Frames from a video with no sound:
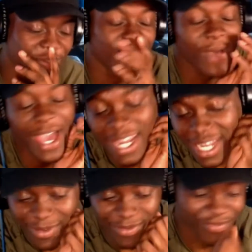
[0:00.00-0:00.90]
Why
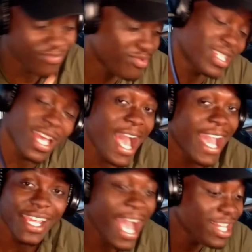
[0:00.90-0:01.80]
did I...
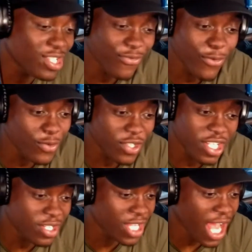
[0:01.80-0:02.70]
I just thought
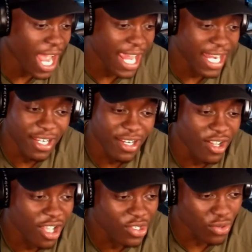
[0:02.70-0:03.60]
she died in the
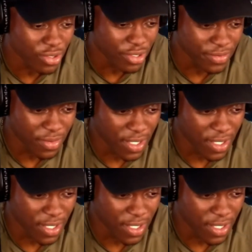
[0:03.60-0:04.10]
castle.